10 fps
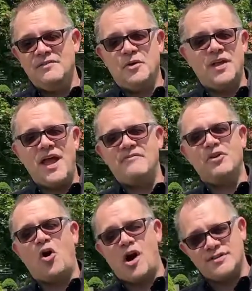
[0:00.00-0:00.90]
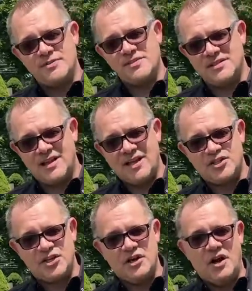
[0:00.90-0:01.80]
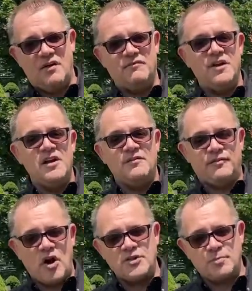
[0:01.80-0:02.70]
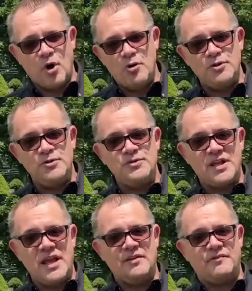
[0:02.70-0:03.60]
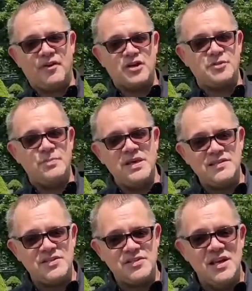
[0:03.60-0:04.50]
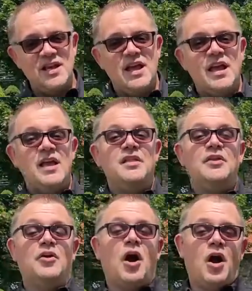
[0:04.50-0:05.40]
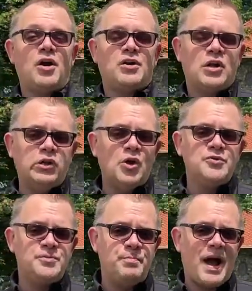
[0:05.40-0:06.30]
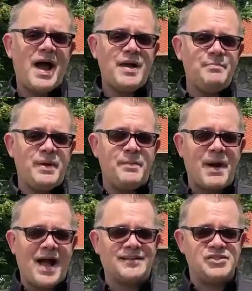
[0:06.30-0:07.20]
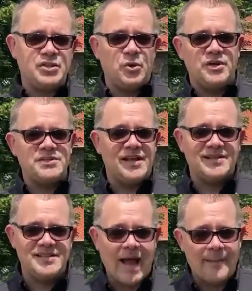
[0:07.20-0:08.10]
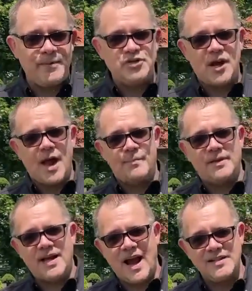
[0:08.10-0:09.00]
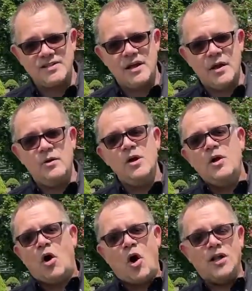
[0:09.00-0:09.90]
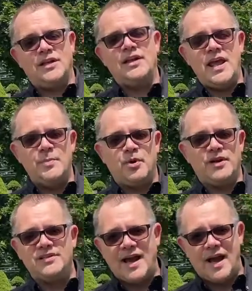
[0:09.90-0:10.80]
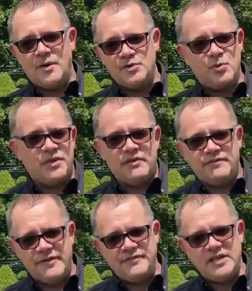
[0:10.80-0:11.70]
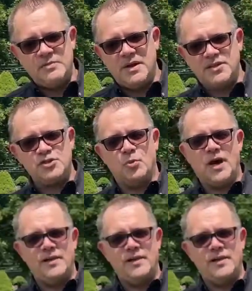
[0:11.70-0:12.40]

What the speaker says: though they have an awesome selection of fresh produce and fresh meats. There are close by big box stores like Stop and Shop and Costco, all in neighboring towns within 15 minutes away.